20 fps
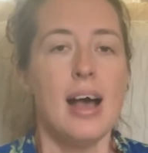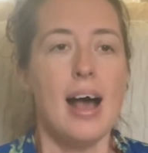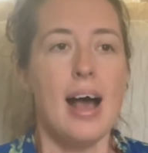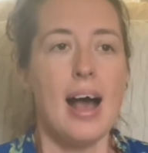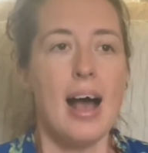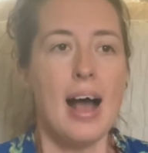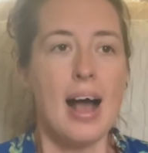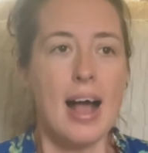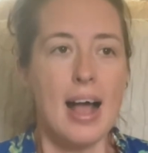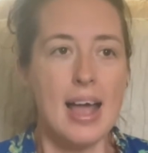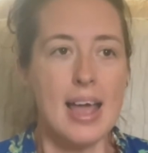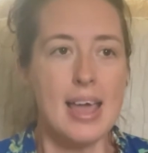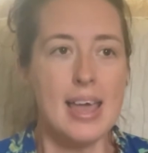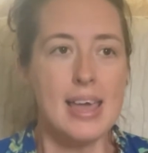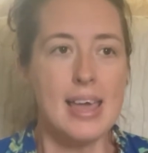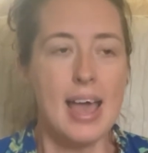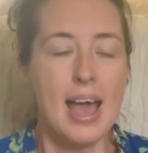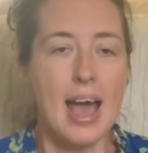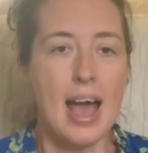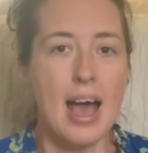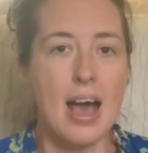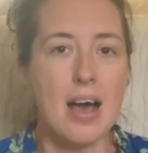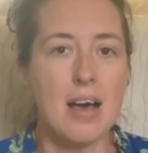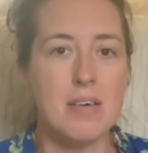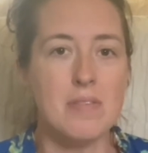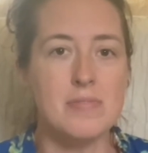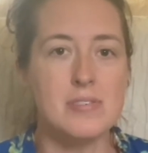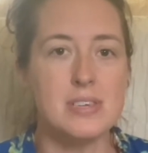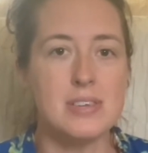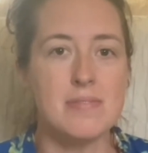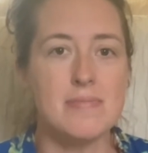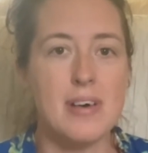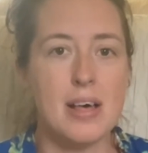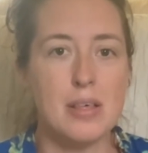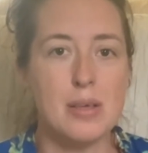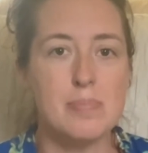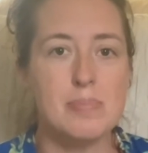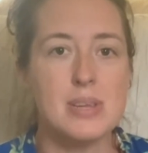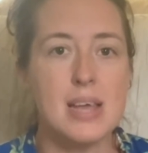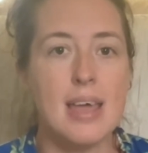I have
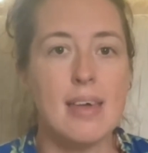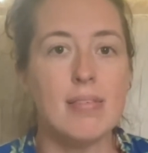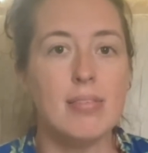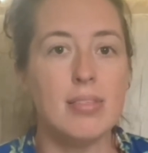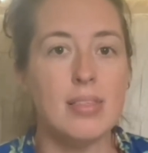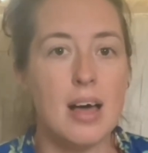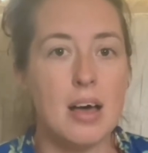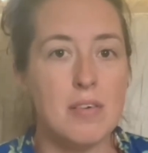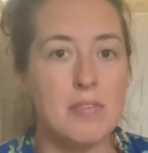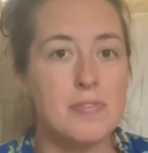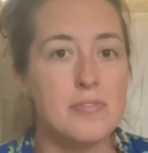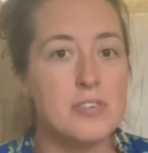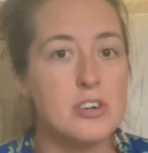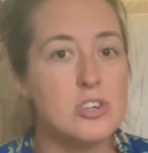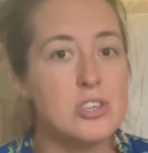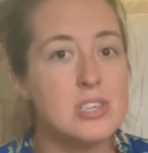developed a love for